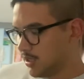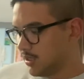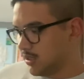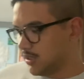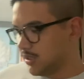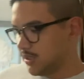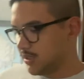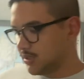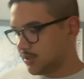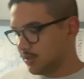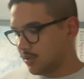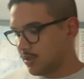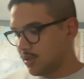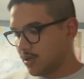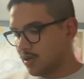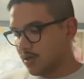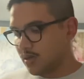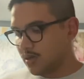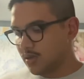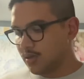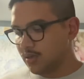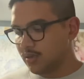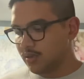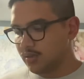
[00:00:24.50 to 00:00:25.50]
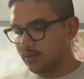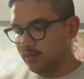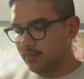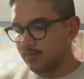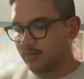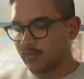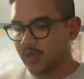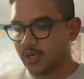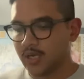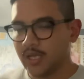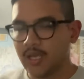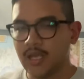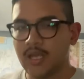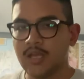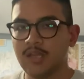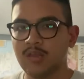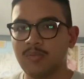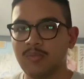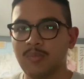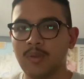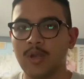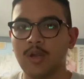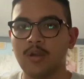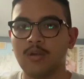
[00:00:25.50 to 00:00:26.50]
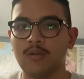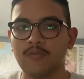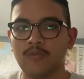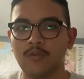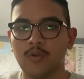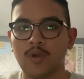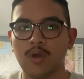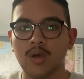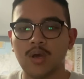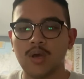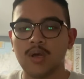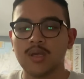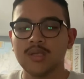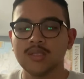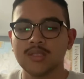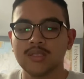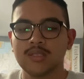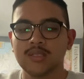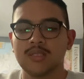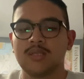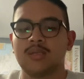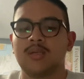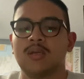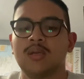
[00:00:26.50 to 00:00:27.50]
These are my eighth pair of Raws.